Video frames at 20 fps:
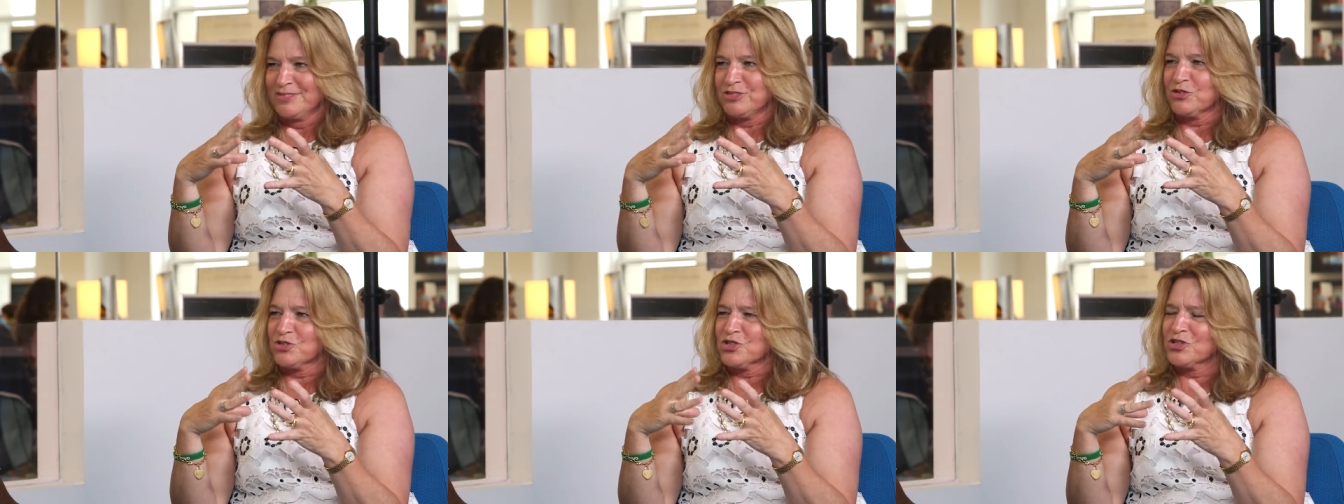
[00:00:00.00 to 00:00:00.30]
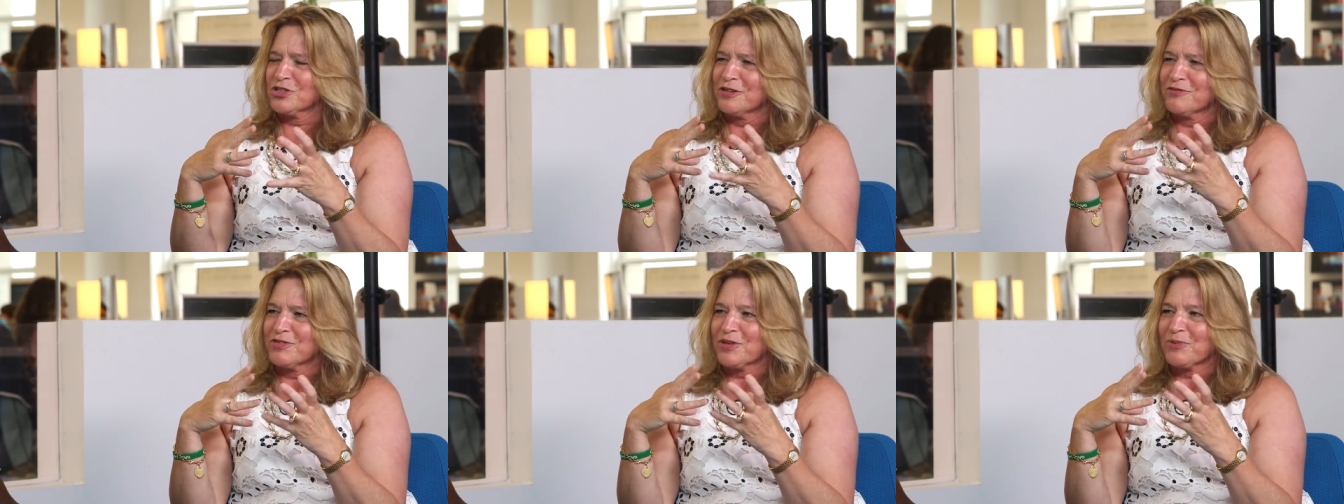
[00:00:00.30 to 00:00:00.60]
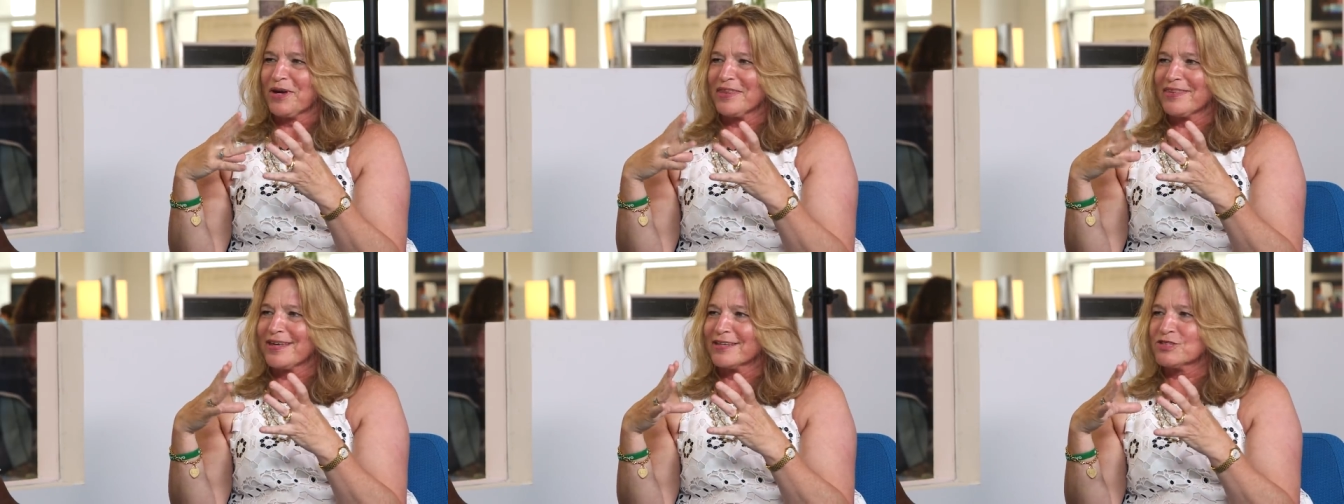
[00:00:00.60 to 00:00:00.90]
Don't you love the
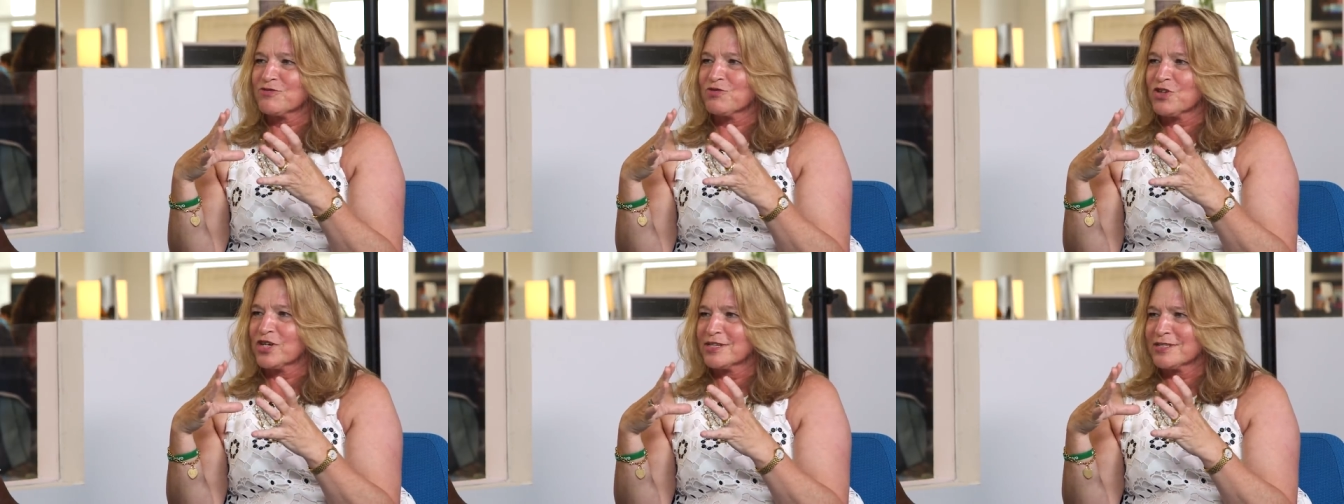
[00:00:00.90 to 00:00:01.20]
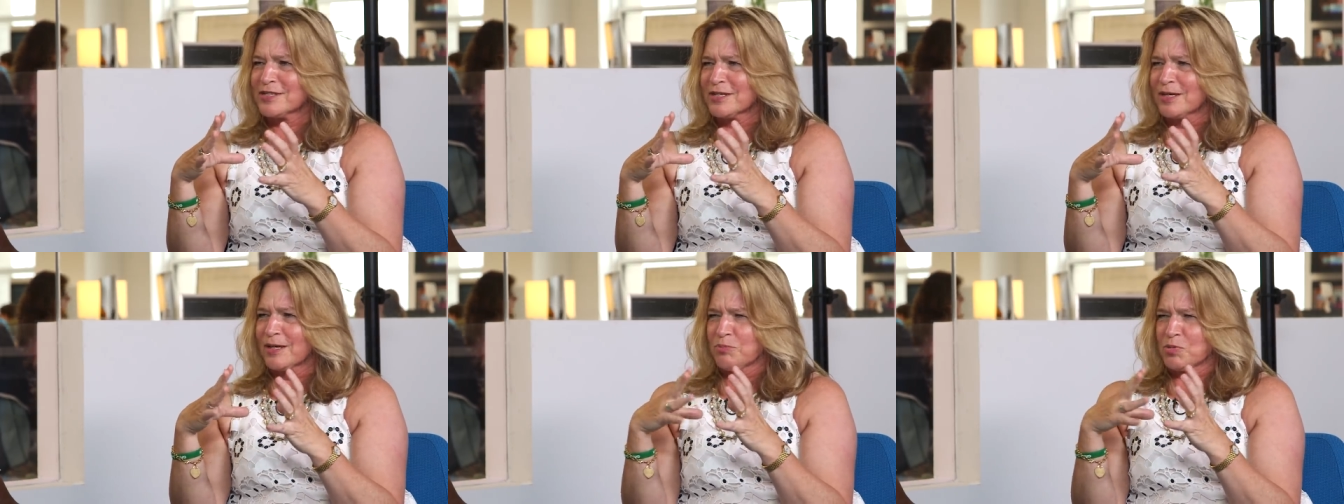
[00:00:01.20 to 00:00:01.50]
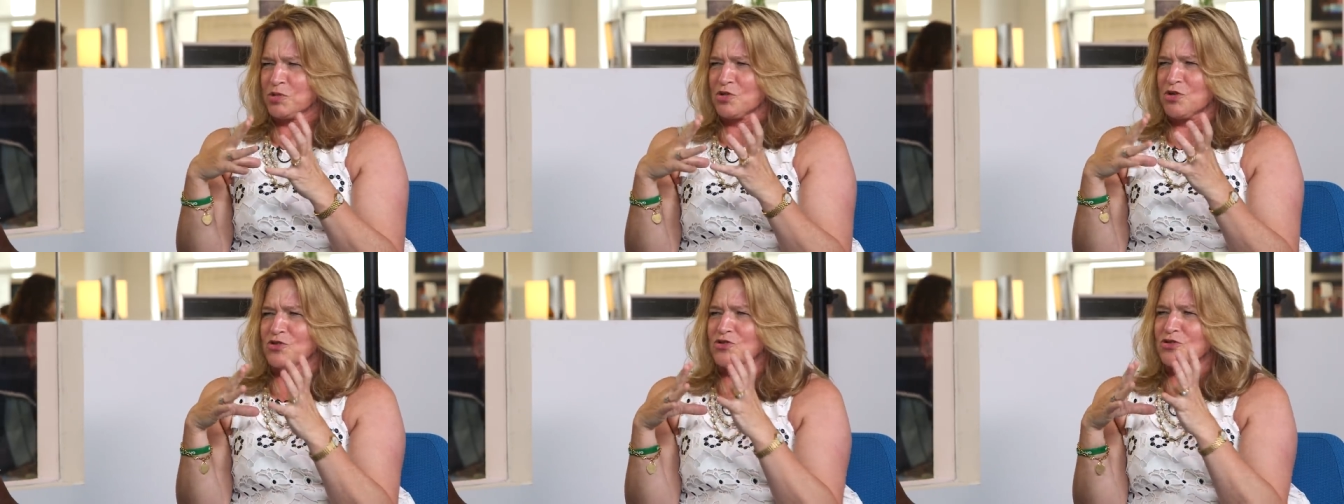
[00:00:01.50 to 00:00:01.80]
way that's phrased? A
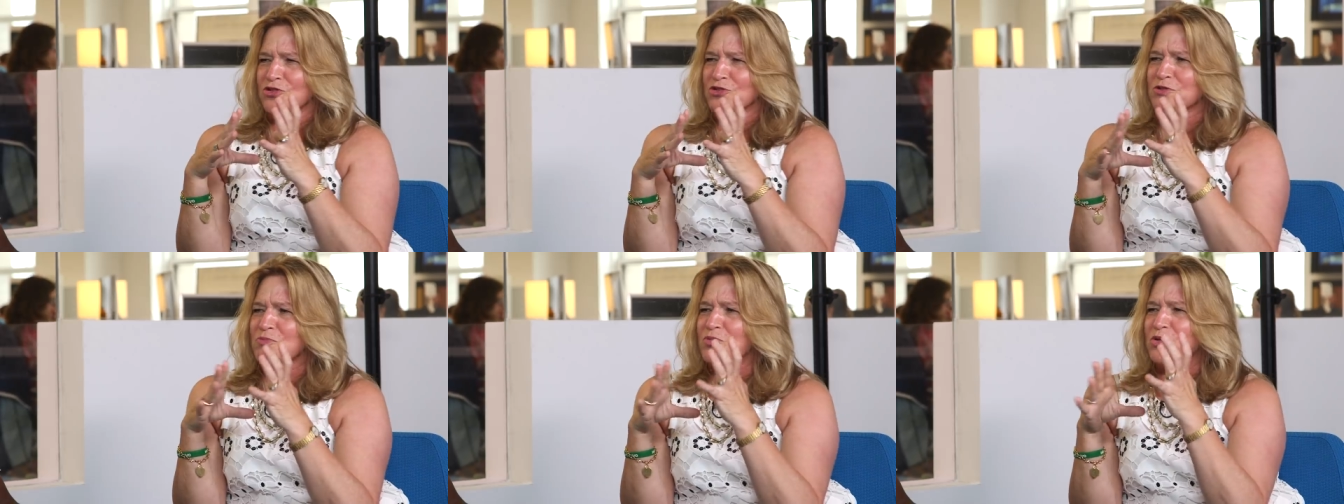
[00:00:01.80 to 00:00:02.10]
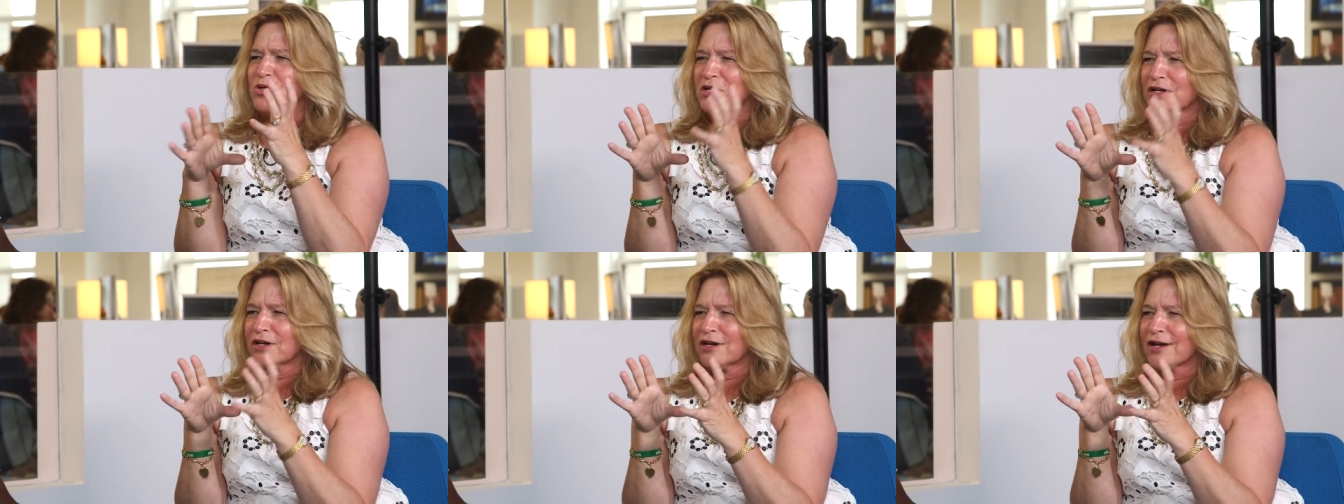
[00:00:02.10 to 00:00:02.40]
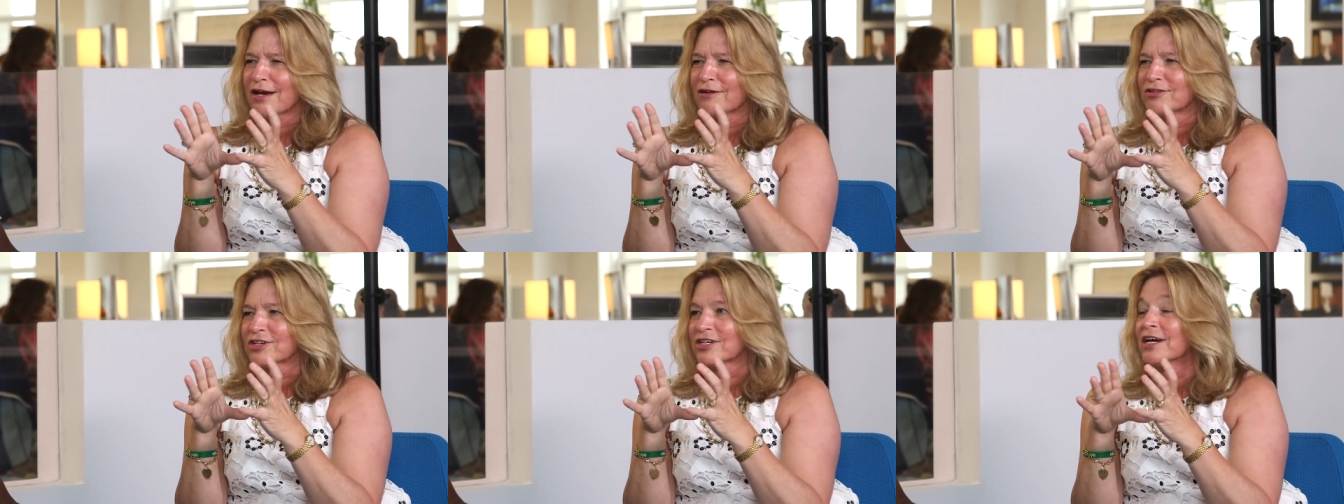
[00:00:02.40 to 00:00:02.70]
potential debris
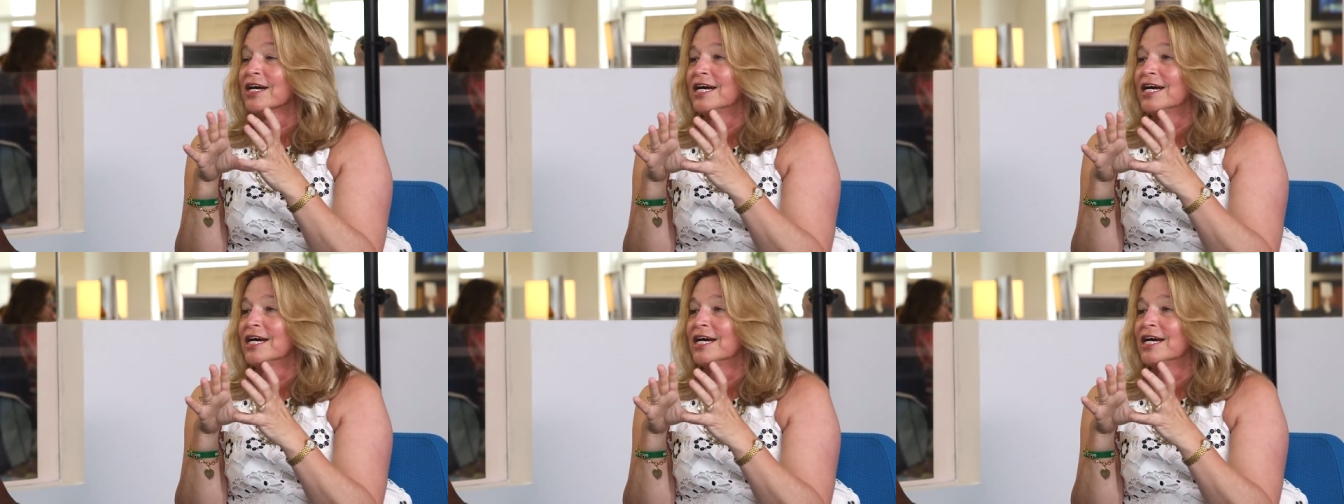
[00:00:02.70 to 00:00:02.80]
encounter.